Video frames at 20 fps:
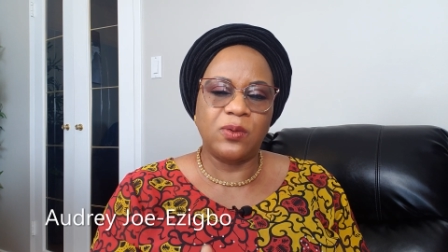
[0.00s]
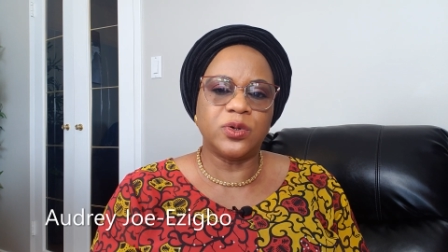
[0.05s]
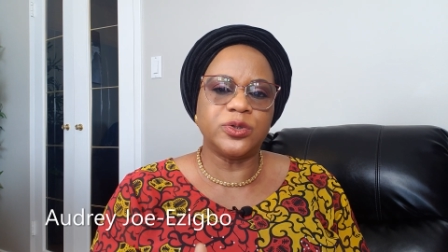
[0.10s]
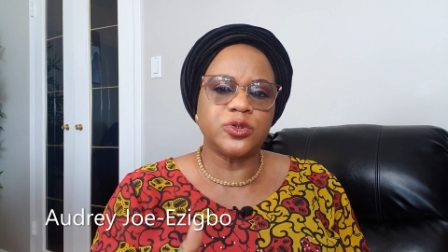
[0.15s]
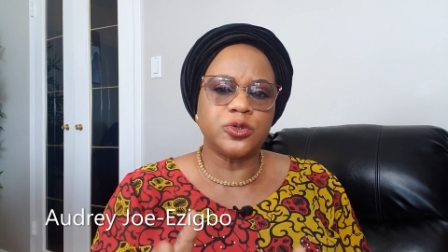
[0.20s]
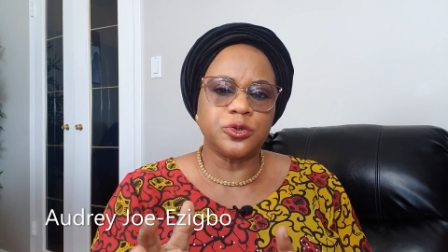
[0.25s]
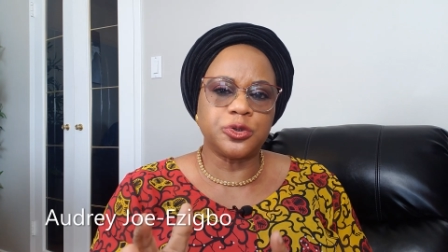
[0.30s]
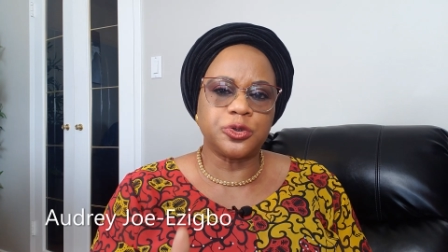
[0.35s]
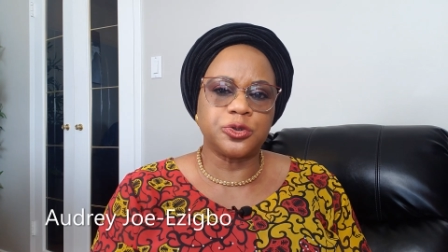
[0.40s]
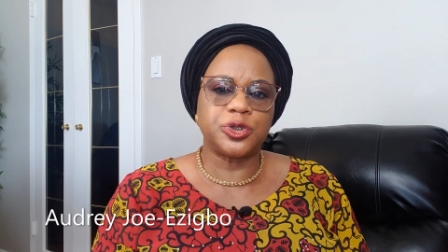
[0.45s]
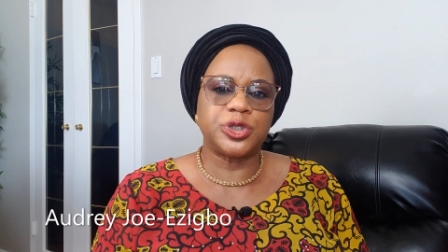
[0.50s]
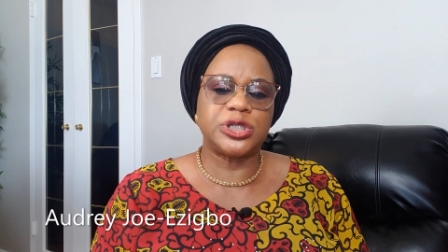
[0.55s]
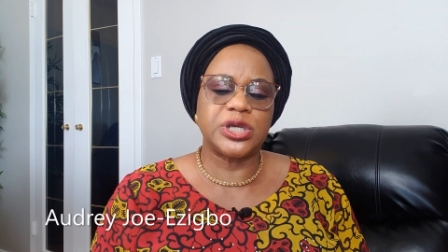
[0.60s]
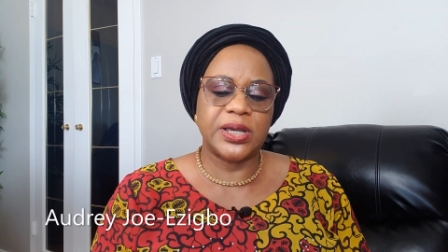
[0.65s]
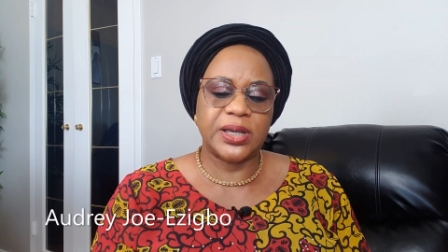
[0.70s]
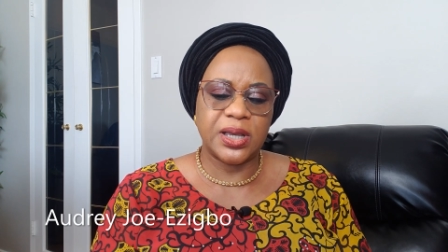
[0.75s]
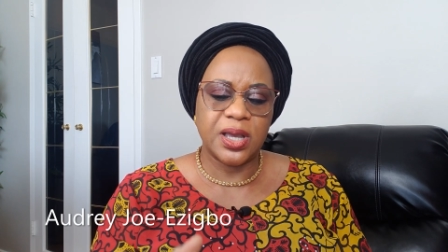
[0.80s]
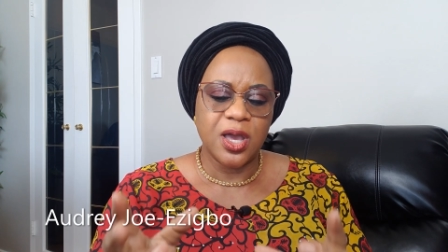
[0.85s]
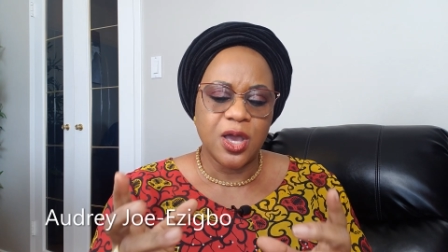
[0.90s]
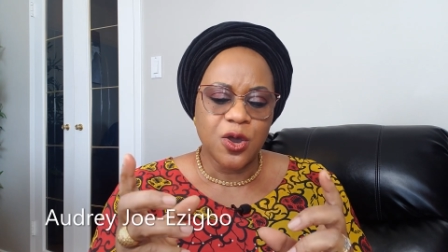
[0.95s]
want you to
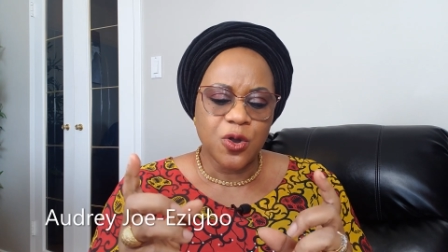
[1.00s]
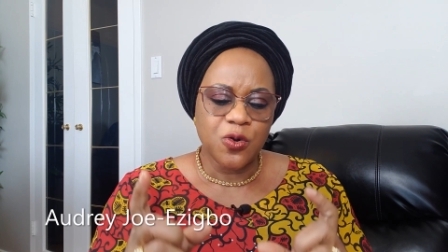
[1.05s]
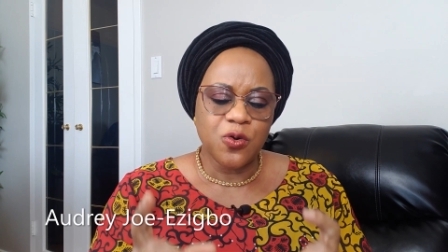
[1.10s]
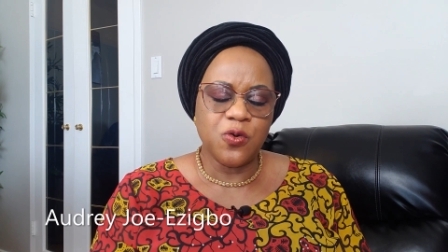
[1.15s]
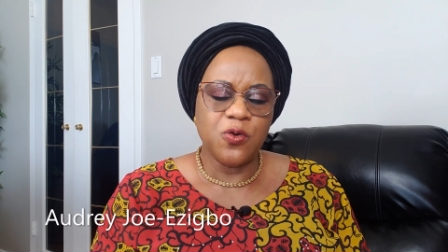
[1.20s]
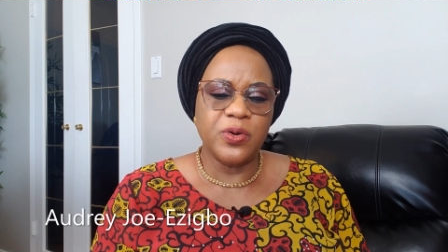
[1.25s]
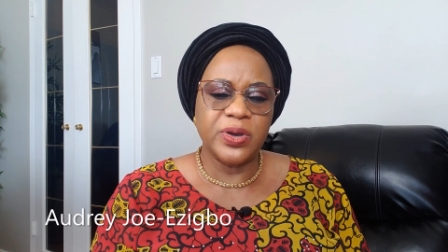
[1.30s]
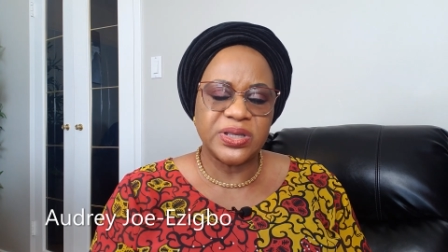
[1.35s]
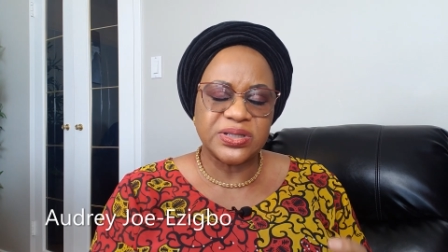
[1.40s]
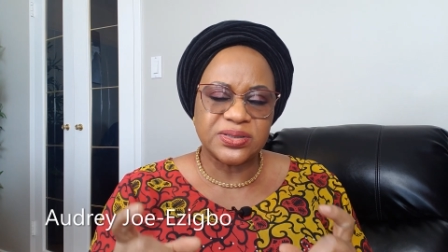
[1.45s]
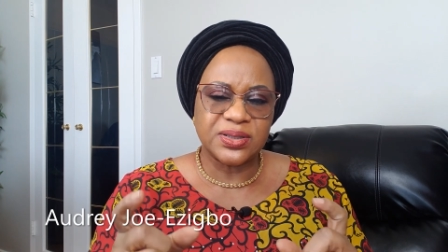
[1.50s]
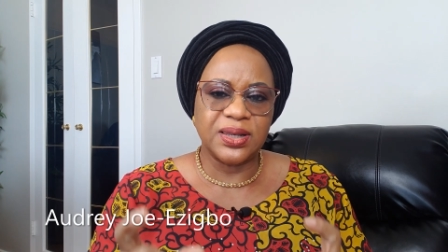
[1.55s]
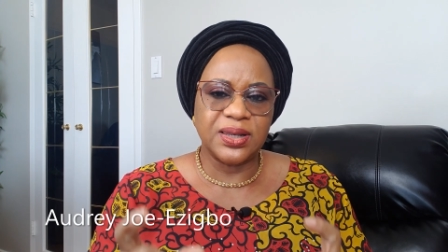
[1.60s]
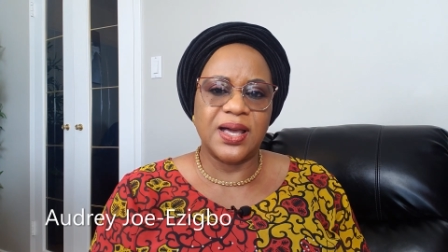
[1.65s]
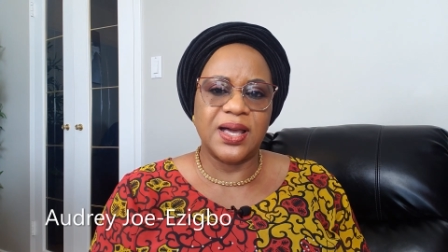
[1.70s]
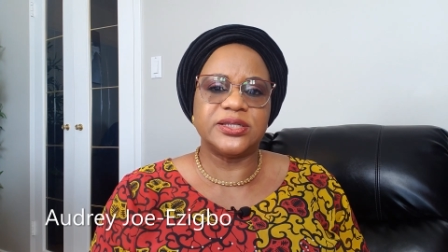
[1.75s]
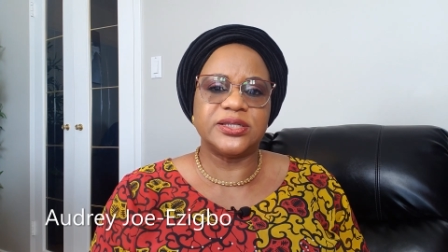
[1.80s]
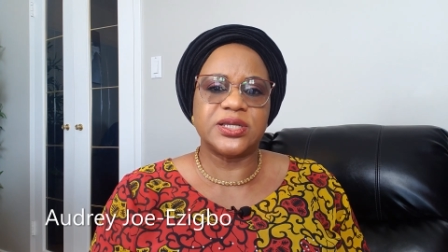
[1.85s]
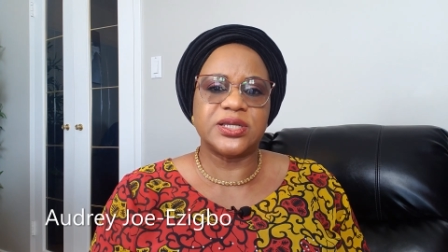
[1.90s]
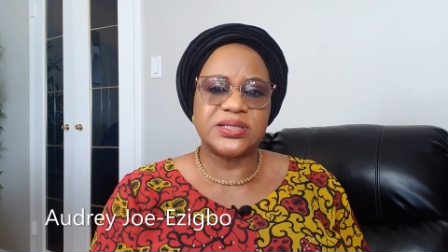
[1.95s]
check who is the
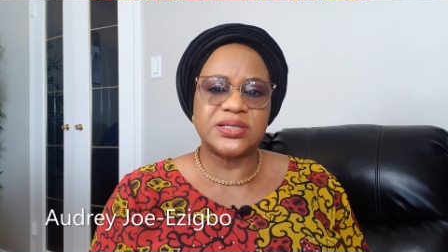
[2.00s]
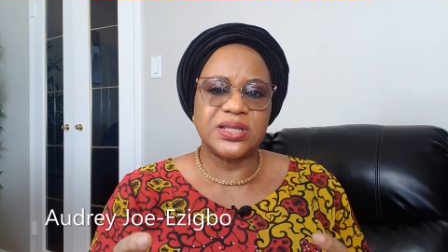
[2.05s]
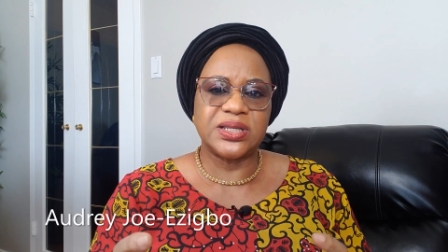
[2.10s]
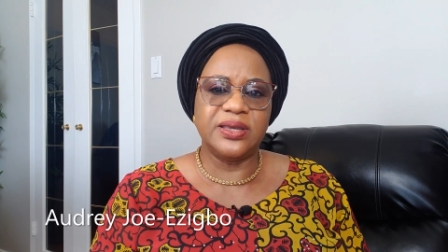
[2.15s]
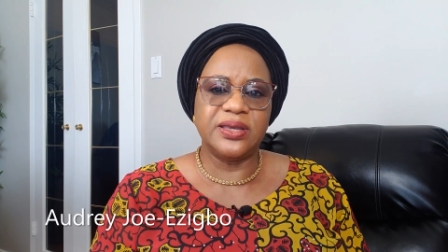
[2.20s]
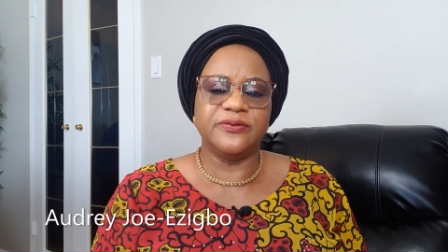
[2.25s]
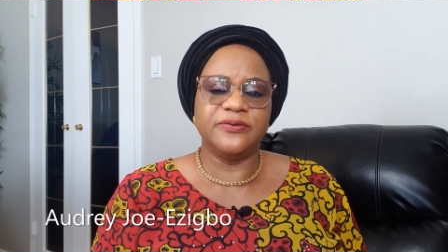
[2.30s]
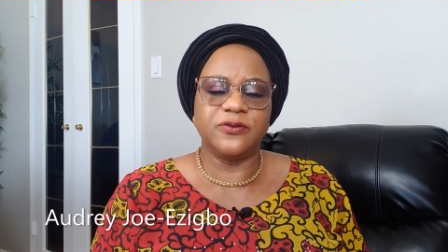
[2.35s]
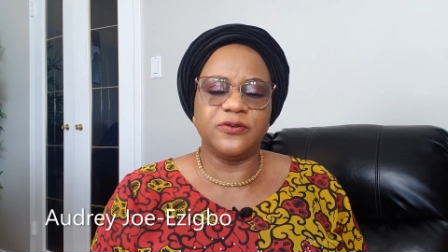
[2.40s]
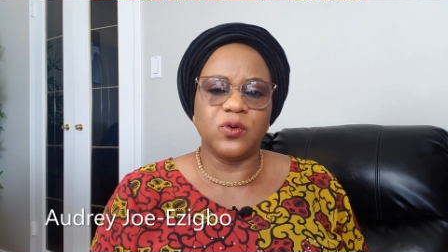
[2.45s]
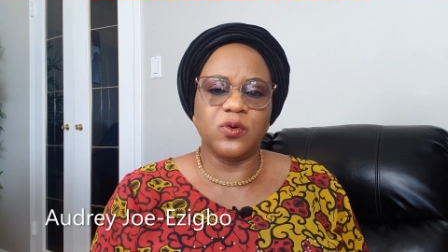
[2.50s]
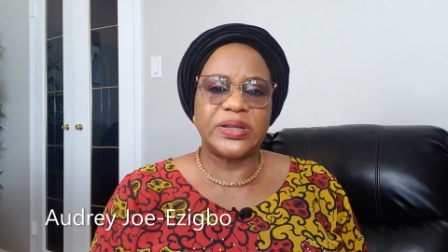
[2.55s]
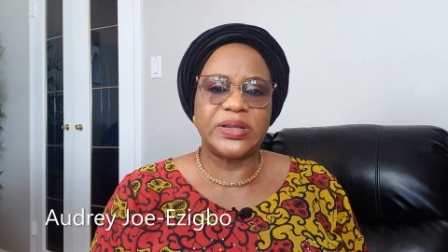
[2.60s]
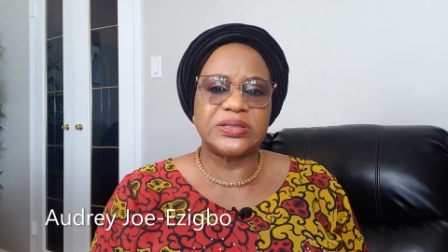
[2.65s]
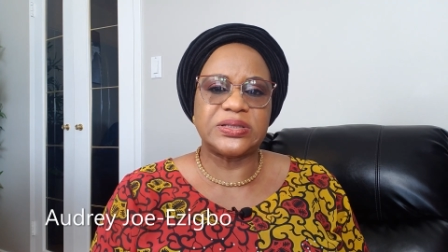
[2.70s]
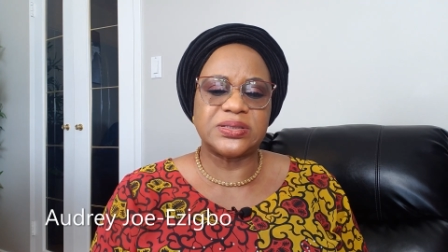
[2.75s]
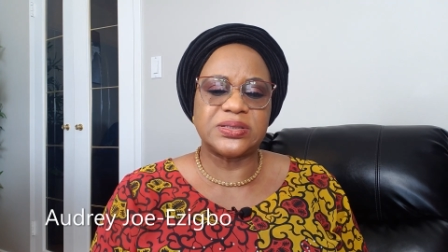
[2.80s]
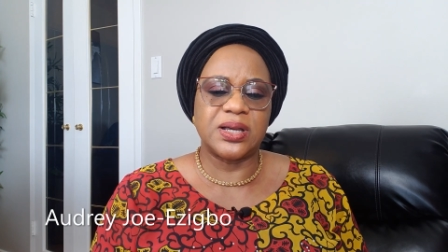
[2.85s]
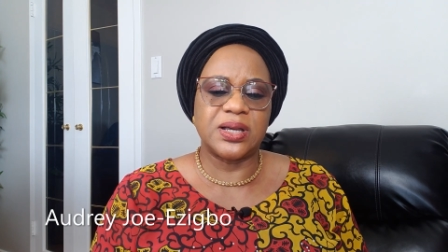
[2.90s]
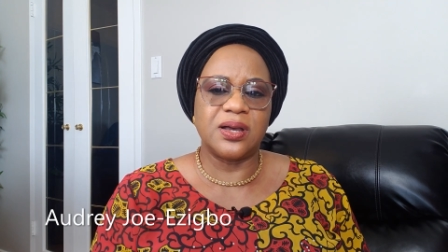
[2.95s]
largest
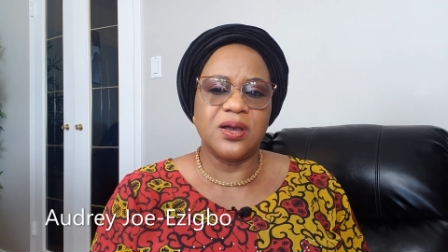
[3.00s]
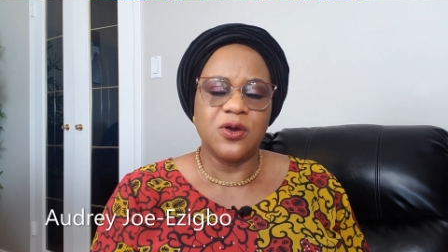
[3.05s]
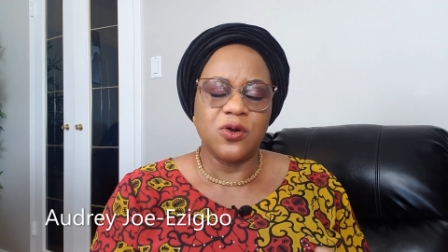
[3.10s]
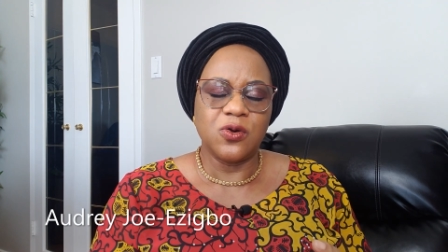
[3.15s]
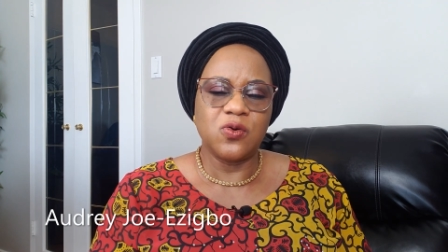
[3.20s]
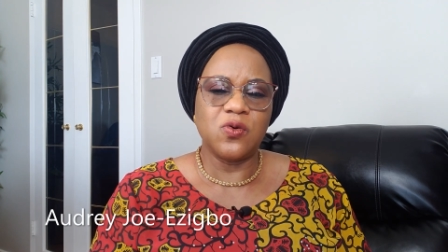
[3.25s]
influencer,